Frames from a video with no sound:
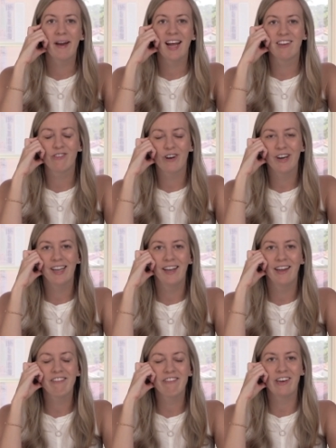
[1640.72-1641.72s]
but I started
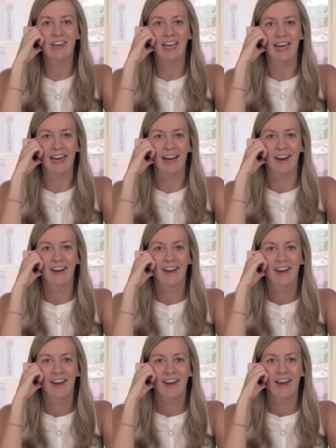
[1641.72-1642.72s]
listening.
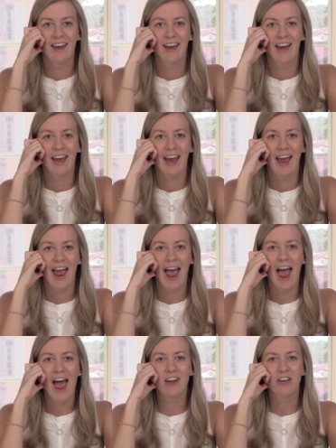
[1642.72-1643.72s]

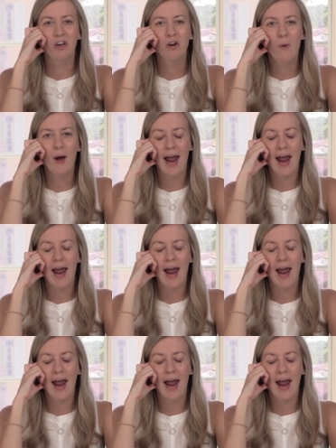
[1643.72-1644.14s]
And you know